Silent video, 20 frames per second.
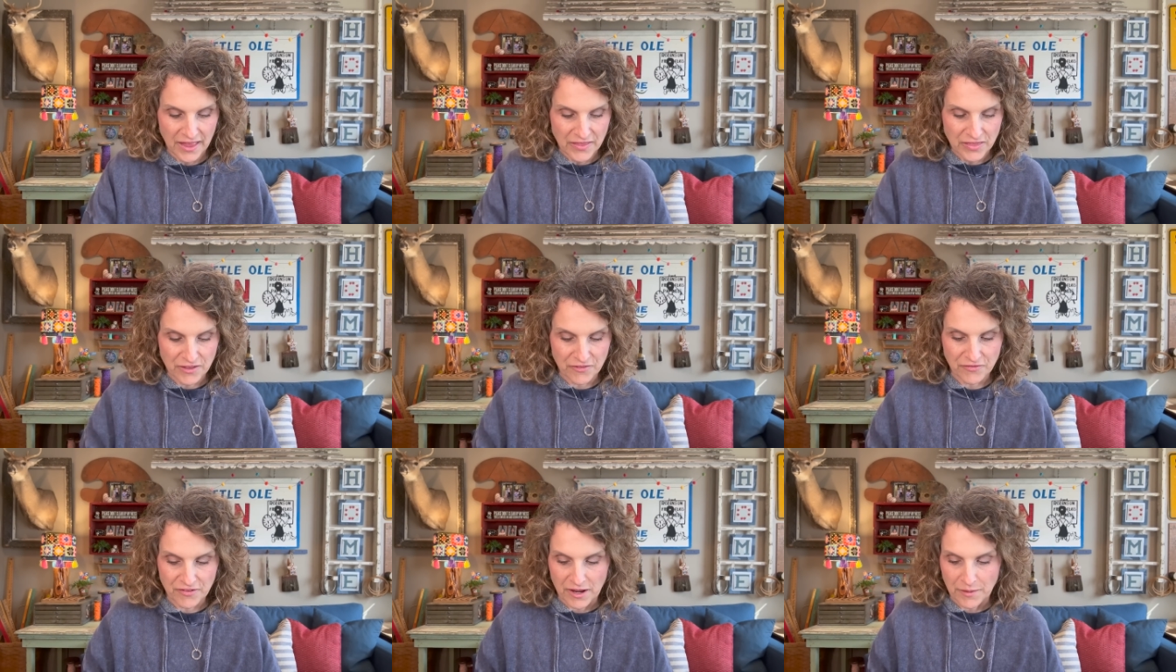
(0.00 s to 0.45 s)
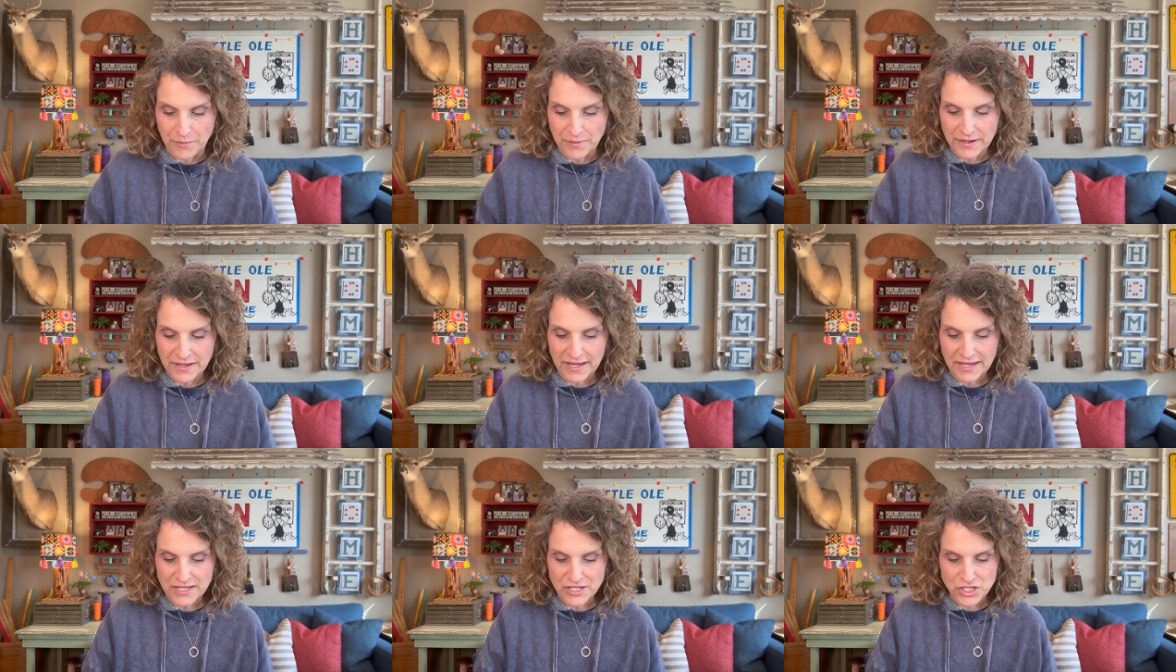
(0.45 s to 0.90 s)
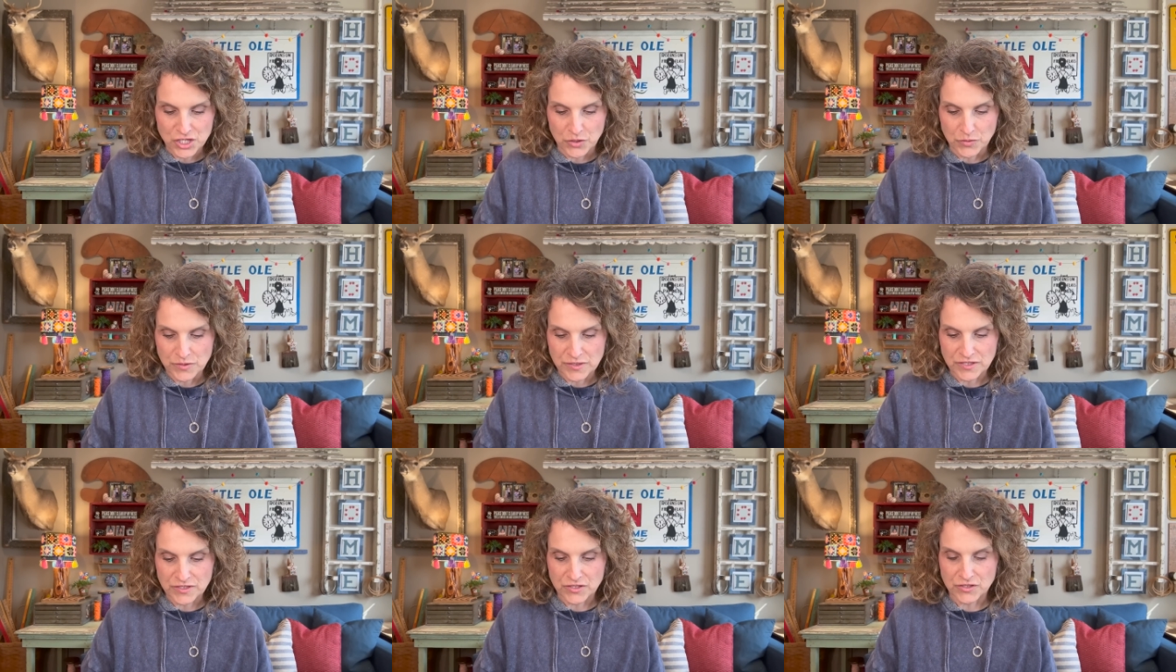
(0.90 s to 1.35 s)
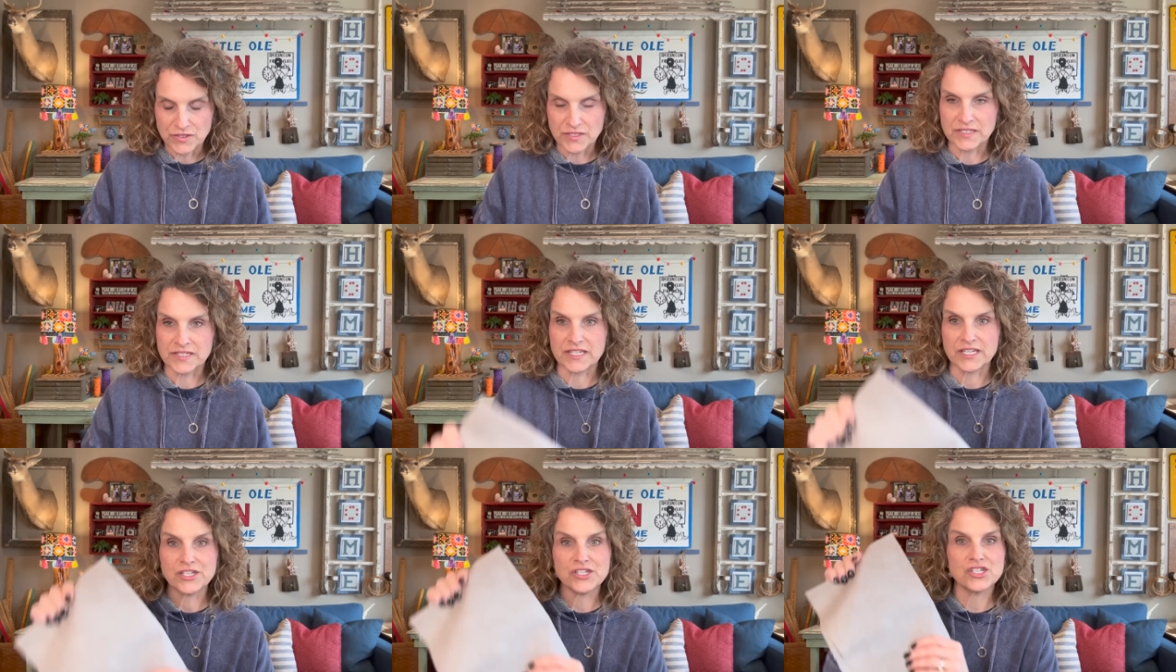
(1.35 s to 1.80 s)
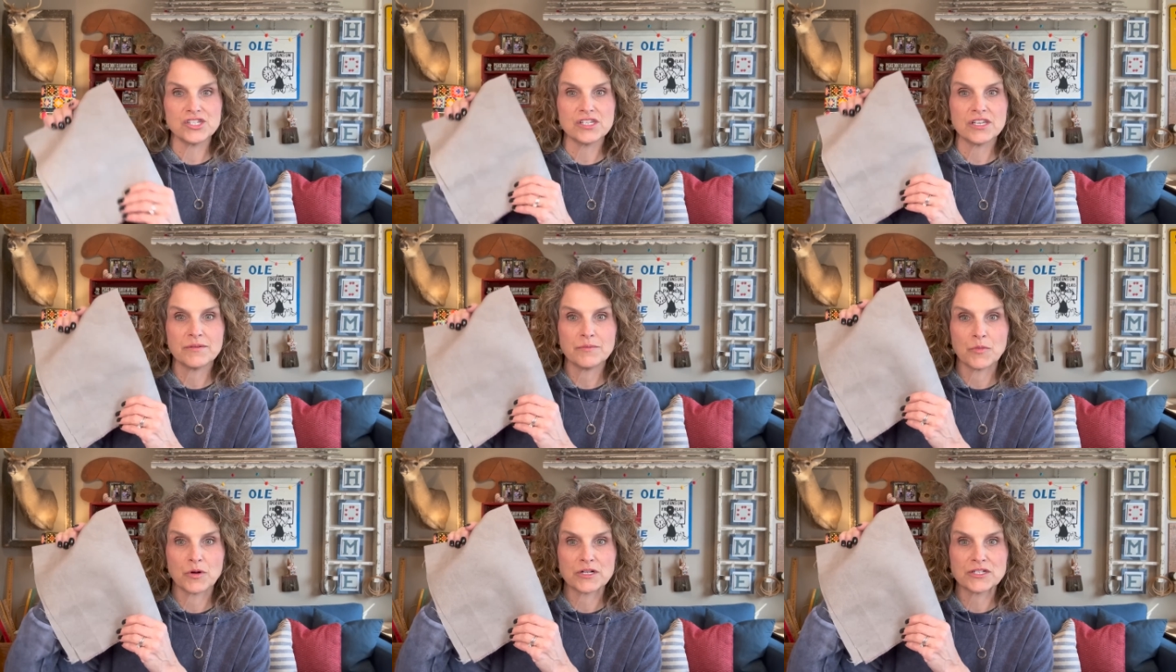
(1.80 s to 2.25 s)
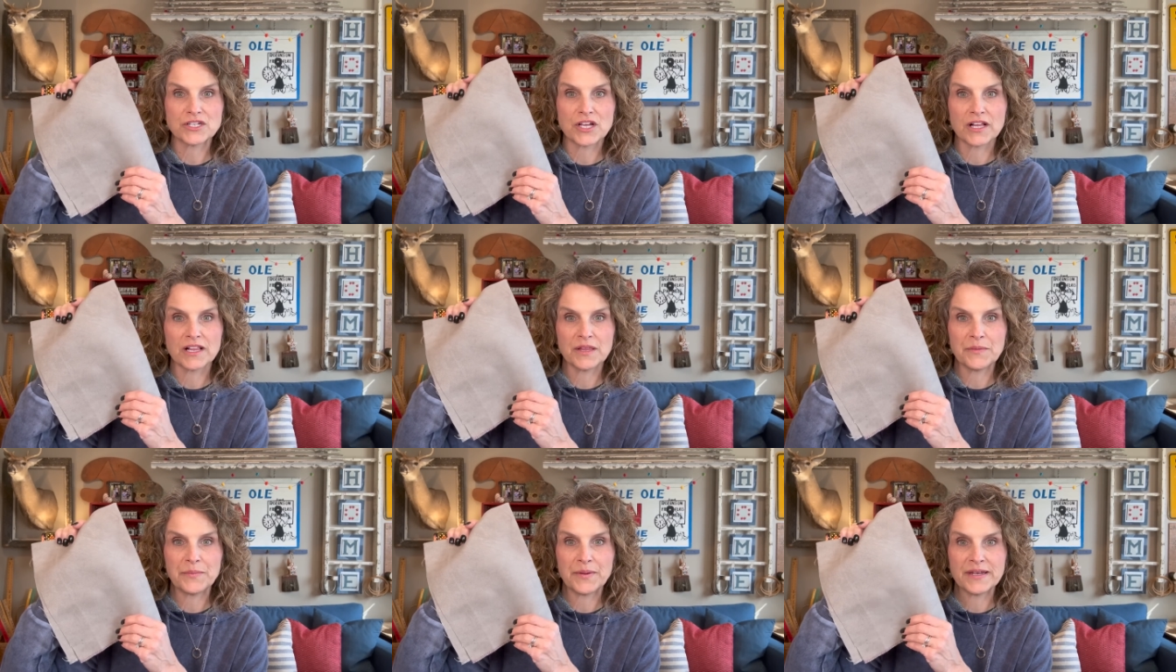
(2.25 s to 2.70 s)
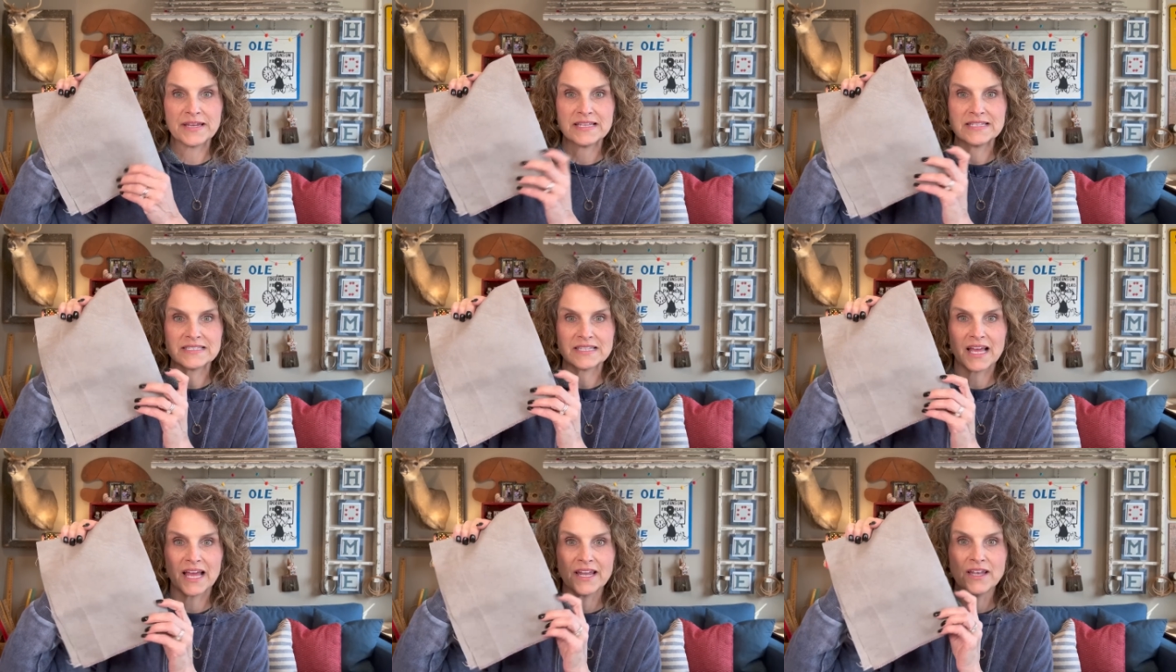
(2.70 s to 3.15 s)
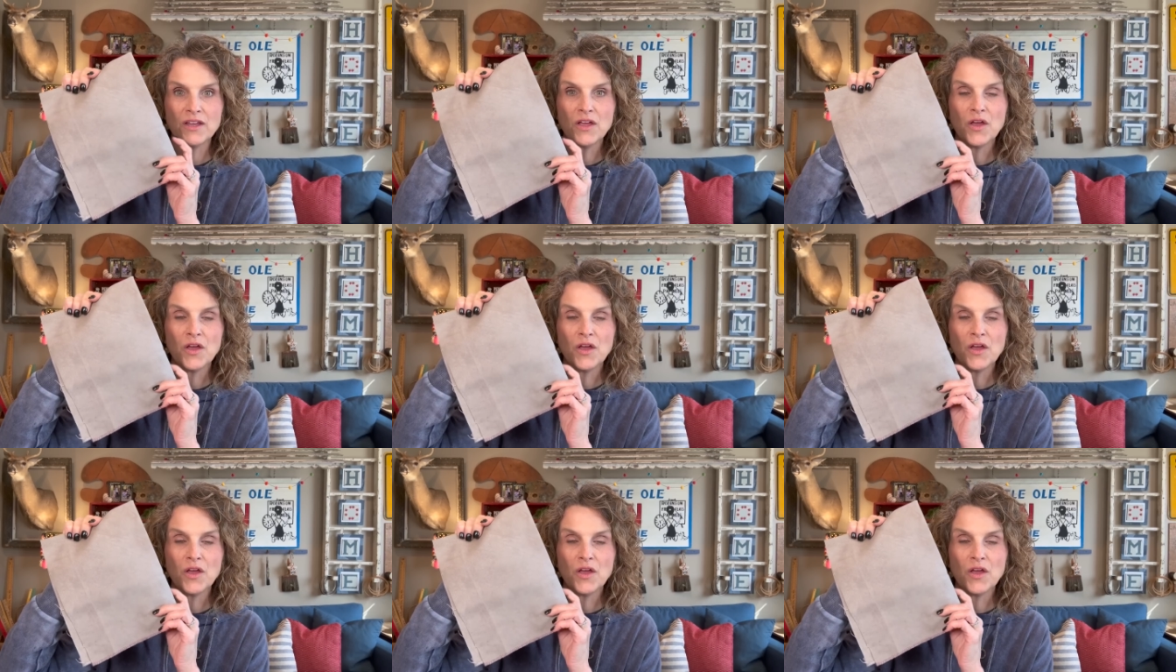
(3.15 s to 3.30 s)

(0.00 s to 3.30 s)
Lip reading: The fabric I chose to stitch More Chocolate Bunnies on